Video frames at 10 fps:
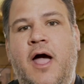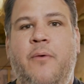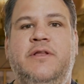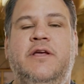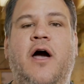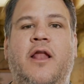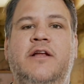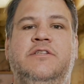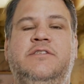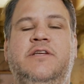I went to
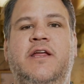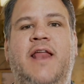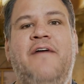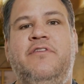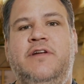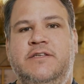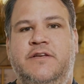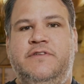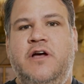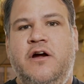college and studied
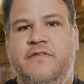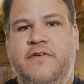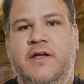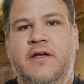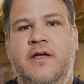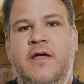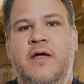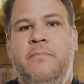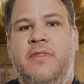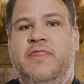advertising photography,
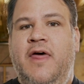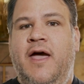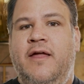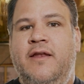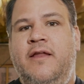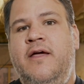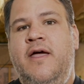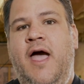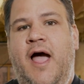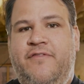but then,
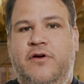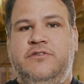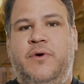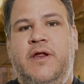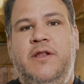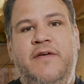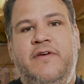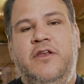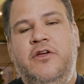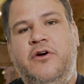after I was already
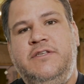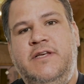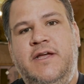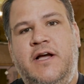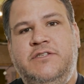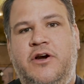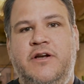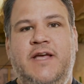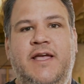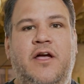living in New York City, I
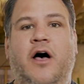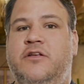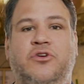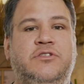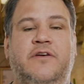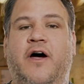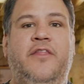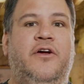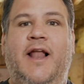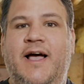started taking all sorts of other